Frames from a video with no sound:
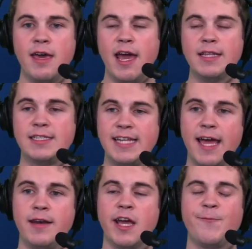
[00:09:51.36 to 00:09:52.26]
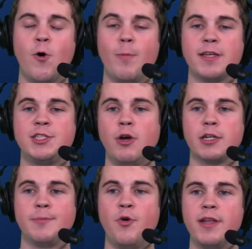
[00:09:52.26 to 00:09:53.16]
Instead, Nick Folk missed 2
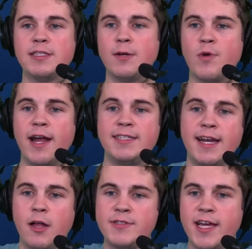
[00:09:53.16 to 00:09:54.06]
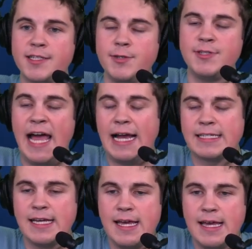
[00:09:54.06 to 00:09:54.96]
extra points and Ryan Tannehill takes 2
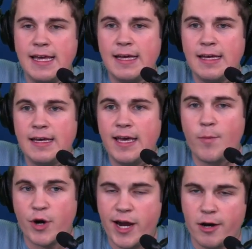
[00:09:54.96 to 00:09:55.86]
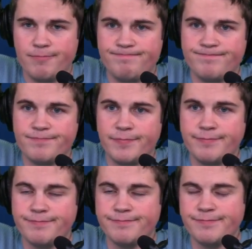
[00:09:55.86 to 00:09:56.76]
sacks. And we're here.
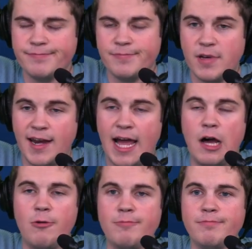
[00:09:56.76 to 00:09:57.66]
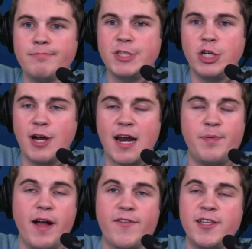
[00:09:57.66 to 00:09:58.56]
Now, you're out of
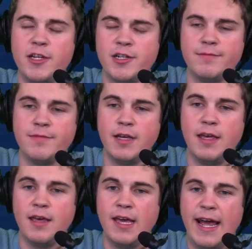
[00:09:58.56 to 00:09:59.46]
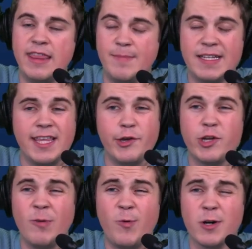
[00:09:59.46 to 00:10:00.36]
playoff contention. And the best thing you can
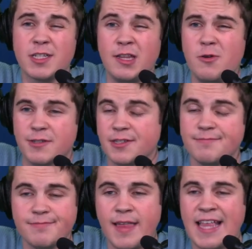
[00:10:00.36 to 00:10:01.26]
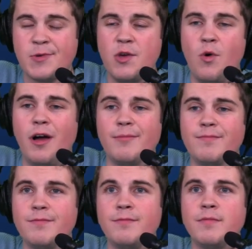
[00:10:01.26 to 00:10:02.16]
hope for is to lose. That's what you want.
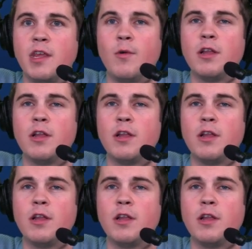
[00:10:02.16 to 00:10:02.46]
You